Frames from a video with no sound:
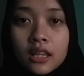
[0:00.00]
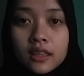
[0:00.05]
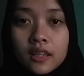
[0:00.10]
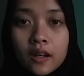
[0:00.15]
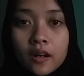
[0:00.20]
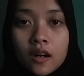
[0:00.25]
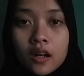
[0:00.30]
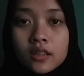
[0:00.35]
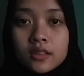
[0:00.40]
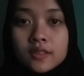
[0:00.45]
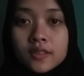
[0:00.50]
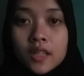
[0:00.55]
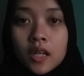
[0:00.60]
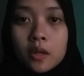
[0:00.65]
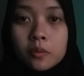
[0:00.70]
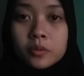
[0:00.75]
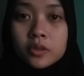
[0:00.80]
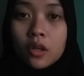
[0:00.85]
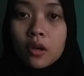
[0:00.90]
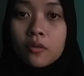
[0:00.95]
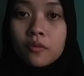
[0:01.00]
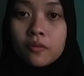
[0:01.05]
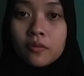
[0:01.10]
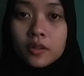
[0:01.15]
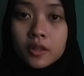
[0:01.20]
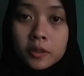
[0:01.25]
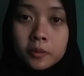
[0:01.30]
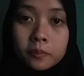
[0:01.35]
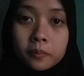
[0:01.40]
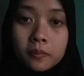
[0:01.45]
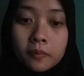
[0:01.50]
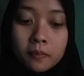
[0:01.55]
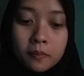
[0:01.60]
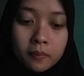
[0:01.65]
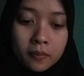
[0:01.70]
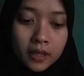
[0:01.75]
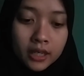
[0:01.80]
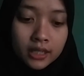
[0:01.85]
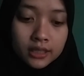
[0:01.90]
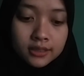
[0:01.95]
There are types of verb
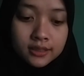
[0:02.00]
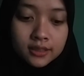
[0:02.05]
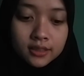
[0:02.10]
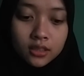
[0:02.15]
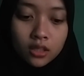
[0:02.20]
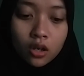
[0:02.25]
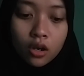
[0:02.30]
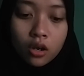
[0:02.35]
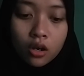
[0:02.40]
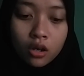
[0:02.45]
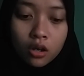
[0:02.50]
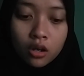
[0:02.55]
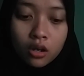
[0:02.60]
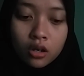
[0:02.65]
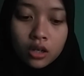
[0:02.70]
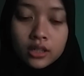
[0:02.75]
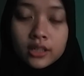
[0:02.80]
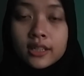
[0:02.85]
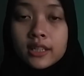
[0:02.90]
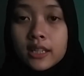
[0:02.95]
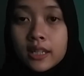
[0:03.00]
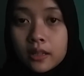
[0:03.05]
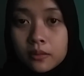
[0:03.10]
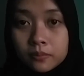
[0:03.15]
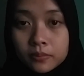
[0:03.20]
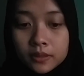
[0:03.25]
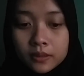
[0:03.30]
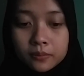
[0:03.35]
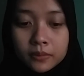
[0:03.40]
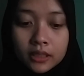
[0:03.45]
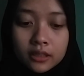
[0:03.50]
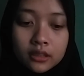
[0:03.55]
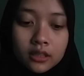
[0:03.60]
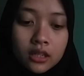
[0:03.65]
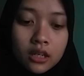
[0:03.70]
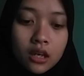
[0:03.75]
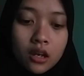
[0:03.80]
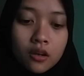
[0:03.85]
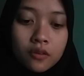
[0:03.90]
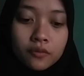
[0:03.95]
based on complement.
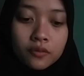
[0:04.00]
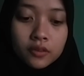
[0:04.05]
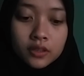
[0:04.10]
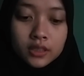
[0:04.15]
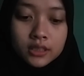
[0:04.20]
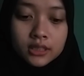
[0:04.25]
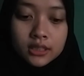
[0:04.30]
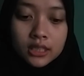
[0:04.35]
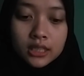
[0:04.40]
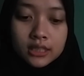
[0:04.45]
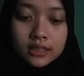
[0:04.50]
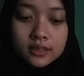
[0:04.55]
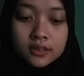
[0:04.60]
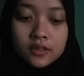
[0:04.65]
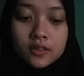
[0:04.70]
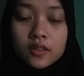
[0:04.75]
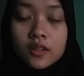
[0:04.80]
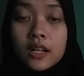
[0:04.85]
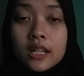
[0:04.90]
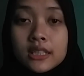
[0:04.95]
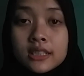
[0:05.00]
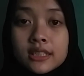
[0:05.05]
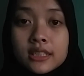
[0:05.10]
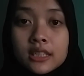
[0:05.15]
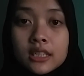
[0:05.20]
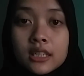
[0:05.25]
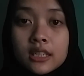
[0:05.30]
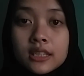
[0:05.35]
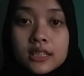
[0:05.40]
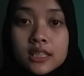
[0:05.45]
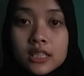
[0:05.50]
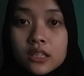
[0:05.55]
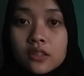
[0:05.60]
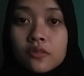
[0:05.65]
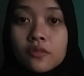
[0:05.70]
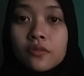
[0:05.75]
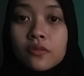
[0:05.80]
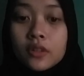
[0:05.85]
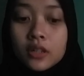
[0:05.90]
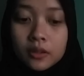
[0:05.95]
First is
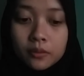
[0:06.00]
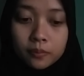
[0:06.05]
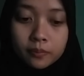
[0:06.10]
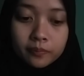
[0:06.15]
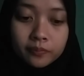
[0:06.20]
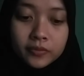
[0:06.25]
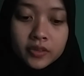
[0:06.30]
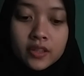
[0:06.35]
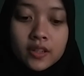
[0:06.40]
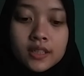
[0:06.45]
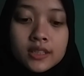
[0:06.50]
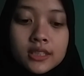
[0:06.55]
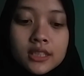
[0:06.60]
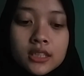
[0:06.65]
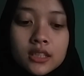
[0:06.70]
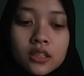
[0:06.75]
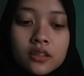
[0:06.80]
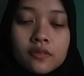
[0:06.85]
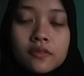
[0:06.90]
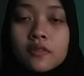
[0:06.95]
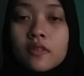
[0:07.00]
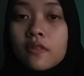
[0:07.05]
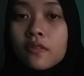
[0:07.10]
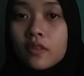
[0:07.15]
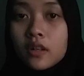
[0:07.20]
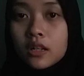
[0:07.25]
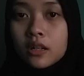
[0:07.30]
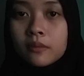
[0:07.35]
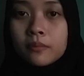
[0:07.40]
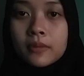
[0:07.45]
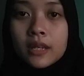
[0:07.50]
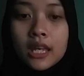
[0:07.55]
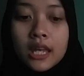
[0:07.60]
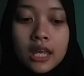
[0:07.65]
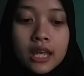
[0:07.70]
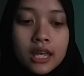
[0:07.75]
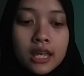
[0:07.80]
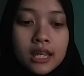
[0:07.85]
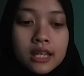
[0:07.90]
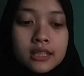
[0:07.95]
transitive verb. Transitive verb
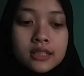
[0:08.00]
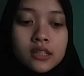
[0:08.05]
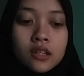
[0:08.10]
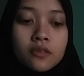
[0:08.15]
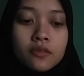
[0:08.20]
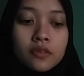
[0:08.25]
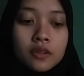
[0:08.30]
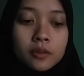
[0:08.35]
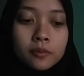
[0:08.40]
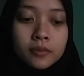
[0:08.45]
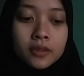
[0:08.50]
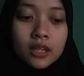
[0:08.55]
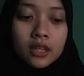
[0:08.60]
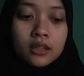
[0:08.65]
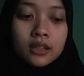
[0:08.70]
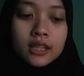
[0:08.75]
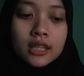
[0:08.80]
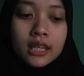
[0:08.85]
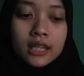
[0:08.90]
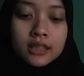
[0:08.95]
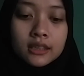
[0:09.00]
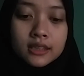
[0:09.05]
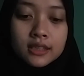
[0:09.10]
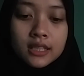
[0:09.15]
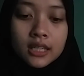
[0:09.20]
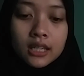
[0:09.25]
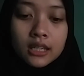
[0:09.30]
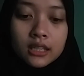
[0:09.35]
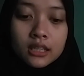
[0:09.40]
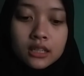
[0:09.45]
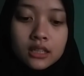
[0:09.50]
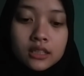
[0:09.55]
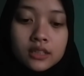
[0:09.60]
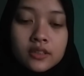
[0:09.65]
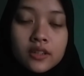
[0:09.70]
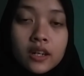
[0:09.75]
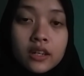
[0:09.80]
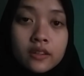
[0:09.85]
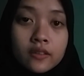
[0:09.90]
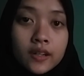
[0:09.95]
is a verb that can take a
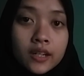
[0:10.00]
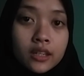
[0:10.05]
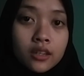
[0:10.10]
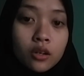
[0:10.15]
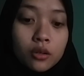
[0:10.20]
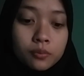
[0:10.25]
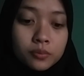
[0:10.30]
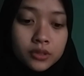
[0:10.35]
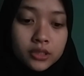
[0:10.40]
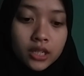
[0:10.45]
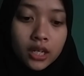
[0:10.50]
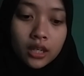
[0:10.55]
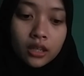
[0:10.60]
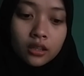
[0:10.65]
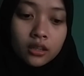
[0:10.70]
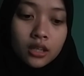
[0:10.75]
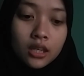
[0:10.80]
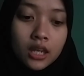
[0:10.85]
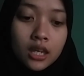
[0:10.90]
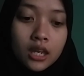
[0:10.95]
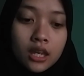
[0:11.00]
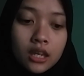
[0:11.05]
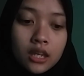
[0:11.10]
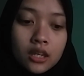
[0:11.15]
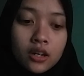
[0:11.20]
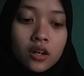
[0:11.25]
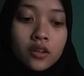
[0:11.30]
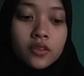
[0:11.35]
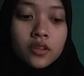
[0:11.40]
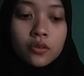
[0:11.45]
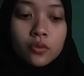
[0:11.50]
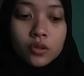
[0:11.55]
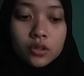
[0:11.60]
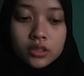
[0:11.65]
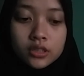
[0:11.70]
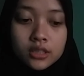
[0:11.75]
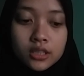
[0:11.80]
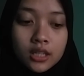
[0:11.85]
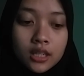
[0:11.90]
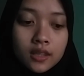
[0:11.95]
direct object. In other
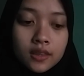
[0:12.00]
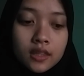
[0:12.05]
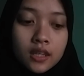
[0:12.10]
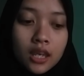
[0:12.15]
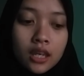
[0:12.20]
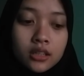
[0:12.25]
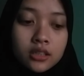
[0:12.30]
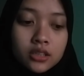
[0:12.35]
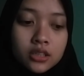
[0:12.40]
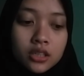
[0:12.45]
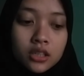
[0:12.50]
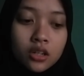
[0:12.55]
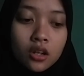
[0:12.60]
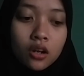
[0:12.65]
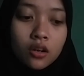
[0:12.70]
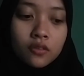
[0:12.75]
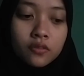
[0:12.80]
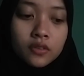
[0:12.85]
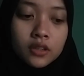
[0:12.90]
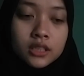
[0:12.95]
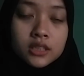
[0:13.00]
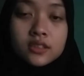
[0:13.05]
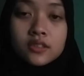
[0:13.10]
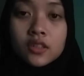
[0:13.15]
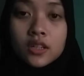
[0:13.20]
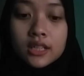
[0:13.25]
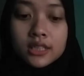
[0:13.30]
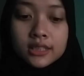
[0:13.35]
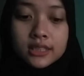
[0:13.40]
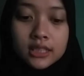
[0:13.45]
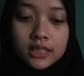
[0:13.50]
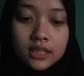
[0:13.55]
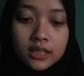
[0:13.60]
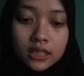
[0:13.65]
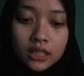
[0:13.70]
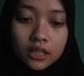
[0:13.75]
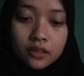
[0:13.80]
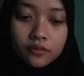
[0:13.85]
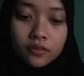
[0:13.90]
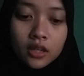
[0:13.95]
words, the action of a
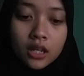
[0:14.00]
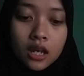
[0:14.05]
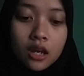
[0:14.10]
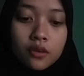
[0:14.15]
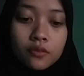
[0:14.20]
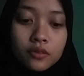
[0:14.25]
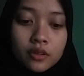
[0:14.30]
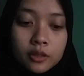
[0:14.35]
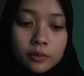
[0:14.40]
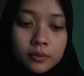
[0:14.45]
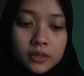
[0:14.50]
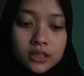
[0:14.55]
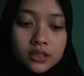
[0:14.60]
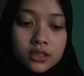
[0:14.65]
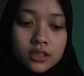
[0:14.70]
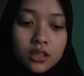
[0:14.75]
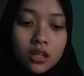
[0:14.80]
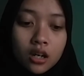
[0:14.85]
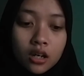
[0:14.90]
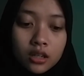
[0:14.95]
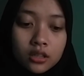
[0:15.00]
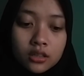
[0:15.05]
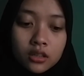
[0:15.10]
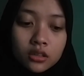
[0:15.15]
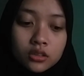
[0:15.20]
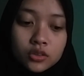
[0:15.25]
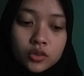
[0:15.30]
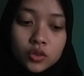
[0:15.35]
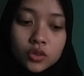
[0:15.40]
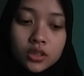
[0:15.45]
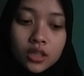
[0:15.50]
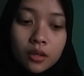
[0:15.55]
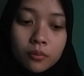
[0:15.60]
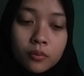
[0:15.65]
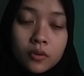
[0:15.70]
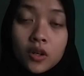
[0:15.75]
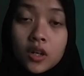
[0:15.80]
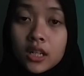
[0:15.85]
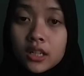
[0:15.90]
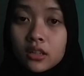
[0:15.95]
transitive verb is done to
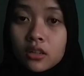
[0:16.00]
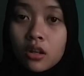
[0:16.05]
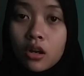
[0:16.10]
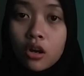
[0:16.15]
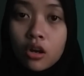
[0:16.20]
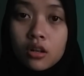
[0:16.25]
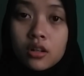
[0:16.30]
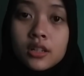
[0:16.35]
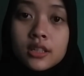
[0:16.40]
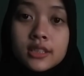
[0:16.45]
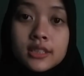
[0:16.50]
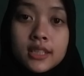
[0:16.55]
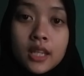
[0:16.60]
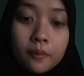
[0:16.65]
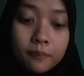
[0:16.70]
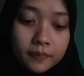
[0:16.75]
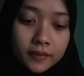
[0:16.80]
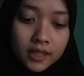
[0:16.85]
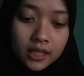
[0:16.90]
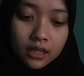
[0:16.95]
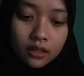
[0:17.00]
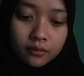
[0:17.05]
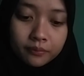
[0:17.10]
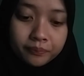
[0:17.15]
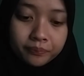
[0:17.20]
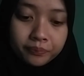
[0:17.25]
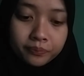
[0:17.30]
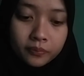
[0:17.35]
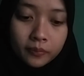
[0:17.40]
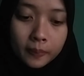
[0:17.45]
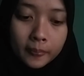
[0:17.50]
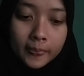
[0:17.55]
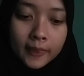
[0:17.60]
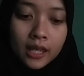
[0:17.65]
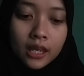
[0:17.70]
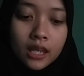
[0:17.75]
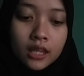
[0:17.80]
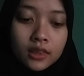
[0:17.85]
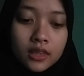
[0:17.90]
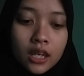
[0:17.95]
someone or something.
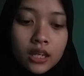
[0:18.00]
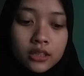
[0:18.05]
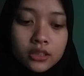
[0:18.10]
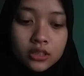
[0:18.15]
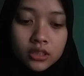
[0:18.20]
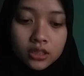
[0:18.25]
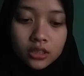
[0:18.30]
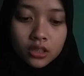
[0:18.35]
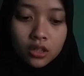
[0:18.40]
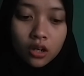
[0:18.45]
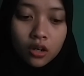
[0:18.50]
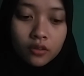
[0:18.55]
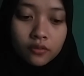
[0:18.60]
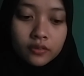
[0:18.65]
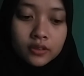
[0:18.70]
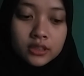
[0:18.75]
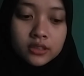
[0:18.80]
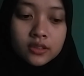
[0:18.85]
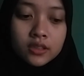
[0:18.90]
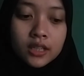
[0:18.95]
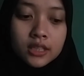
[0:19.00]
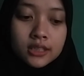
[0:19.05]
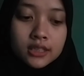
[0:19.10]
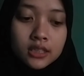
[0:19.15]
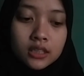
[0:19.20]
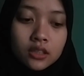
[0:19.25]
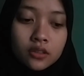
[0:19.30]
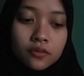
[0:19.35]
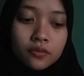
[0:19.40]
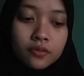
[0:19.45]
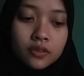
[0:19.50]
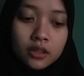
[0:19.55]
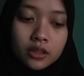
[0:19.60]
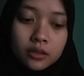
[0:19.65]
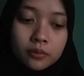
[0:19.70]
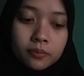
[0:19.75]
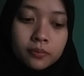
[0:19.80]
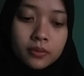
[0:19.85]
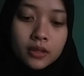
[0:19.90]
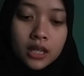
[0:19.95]
The action of a transitive
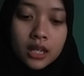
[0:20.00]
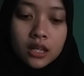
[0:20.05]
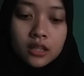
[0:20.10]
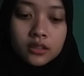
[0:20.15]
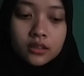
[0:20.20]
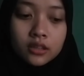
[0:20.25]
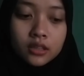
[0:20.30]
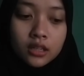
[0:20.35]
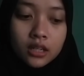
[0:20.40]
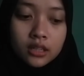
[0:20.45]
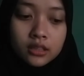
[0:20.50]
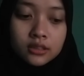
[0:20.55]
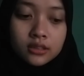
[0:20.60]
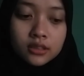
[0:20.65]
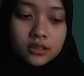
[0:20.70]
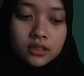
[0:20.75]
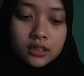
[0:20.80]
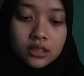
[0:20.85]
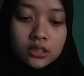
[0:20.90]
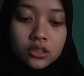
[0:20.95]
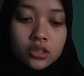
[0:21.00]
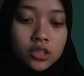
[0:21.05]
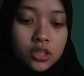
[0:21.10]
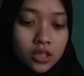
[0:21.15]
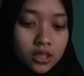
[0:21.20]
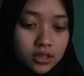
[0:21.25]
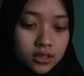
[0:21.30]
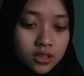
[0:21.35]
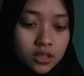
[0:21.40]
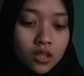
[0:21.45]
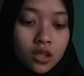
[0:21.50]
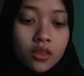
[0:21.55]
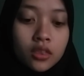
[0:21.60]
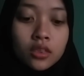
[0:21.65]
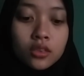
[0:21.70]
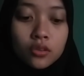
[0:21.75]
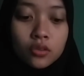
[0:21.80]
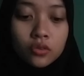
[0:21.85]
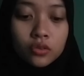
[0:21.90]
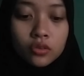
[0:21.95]
verb transitions
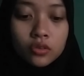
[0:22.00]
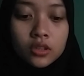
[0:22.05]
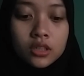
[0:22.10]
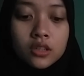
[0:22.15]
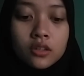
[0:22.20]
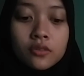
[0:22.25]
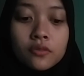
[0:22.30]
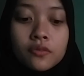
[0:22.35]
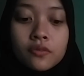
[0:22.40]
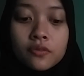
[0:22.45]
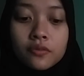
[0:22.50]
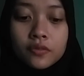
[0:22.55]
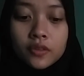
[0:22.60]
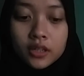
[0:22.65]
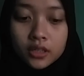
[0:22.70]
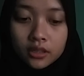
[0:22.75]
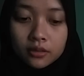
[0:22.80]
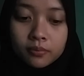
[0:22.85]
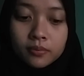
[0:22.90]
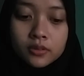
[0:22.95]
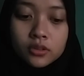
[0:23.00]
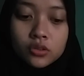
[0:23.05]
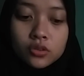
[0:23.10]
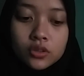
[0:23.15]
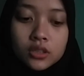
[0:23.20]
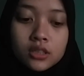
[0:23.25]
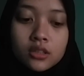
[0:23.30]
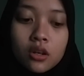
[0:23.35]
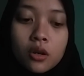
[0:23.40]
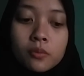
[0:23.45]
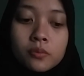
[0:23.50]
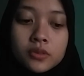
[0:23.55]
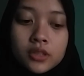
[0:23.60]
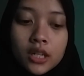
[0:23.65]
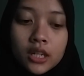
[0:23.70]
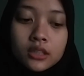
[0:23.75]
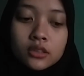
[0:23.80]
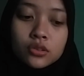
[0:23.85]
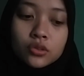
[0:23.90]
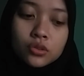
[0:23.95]
through the verb to an
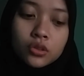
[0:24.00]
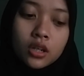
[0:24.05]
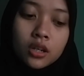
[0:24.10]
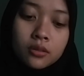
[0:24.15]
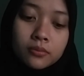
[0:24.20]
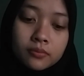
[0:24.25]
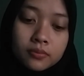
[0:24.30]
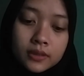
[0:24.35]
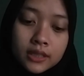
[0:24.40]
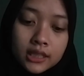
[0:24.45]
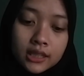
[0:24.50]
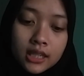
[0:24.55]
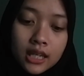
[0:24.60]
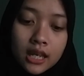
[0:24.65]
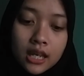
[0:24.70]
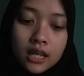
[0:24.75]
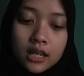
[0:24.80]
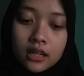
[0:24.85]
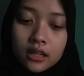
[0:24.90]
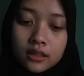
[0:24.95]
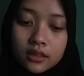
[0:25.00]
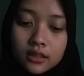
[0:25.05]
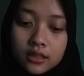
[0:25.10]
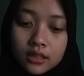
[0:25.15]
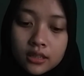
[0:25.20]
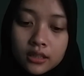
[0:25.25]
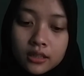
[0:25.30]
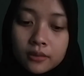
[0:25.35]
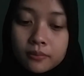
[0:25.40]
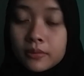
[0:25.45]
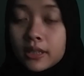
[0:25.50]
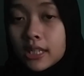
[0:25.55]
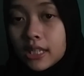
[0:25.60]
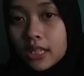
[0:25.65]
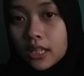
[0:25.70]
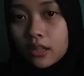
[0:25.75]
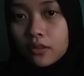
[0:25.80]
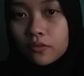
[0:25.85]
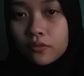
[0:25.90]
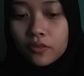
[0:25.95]
object to complete the
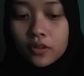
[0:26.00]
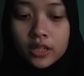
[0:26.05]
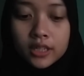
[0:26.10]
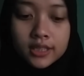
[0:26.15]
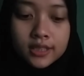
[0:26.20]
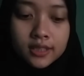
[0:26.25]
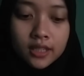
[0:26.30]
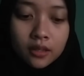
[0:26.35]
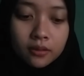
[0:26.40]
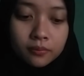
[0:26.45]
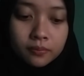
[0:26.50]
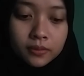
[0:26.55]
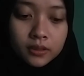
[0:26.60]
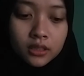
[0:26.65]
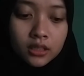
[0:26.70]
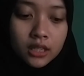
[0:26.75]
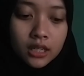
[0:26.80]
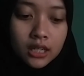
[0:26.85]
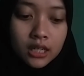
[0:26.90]
meaning. For example,